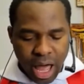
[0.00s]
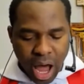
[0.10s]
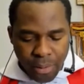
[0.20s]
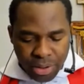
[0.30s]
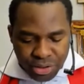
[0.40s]

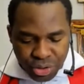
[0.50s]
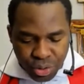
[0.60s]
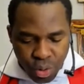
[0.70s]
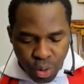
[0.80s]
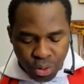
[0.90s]
I want you
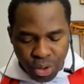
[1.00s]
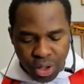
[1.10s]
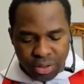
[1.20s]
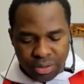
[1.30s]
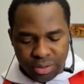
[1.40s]
to hold
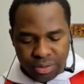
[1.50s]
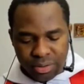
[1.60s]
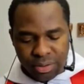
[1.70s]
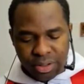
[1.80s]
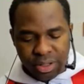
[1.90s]
on.
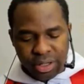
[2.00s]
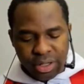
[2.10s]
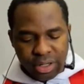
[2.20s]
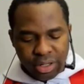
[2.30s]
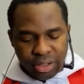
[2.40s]

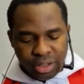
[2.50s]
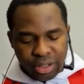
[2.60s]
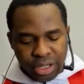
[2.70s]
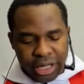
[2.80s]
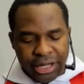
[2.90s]

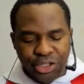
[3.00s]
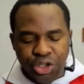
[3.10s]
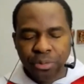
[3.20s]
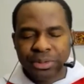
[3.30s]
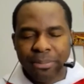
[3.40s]

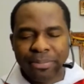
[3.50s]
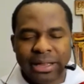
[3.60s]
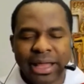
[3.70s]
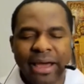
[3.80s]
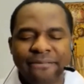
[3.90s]
In Job
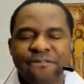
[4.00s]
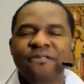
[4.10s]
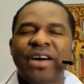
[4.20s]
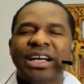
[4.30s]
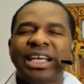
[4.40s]
chapter 10,
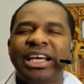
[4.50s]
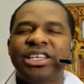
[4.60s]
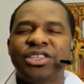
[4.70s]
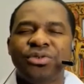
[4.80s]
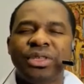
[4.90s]
from verse
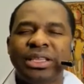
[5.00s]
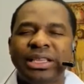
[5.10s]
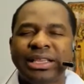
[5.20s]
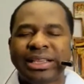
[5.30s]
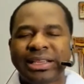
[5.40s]
8
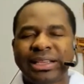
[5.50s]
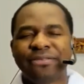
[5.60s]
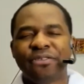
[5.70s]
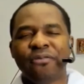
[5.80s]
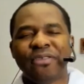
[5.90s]

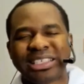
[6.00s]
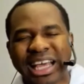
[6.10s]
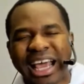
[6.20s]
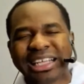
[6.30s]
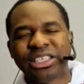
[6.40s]

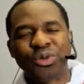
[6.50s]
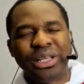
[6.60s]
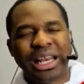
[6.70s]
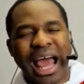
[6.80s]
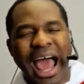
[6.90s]

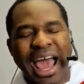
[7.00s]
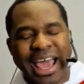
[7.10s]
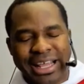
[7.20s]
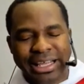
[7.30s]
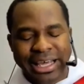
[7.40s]
to
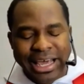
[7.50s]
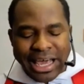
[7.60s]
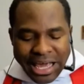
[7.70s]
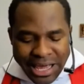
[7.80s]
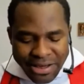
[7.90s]
9,
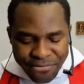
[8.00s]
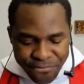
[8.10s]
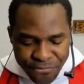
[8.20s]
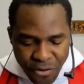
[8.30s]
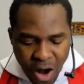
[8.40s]
he
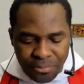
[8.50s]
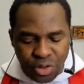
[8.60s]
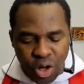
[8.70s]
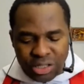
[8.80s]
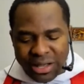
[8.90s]

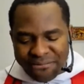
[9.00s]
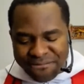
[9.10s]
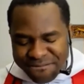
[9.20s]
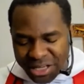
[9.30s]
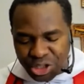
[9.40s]
formed us
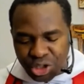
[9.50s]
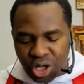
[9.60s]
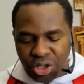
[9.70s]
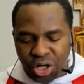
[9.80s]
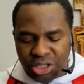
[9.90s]
and
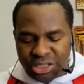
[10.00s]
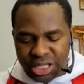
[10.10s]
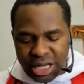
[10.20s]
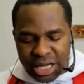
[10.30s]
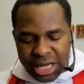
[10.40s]
fashioned
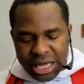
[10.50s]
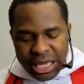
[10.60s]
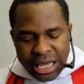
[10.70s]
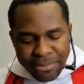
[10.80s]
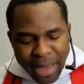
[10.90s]
us.
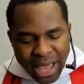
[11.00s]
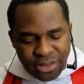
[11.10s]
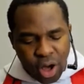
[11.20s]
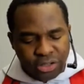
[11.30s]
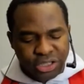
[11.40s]
He
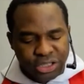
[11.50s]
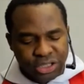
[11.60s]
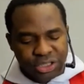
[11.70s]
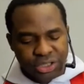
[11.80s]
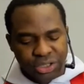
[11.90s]
made
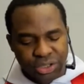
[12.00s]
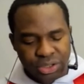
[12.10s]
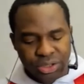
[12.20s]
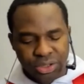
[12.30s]
us.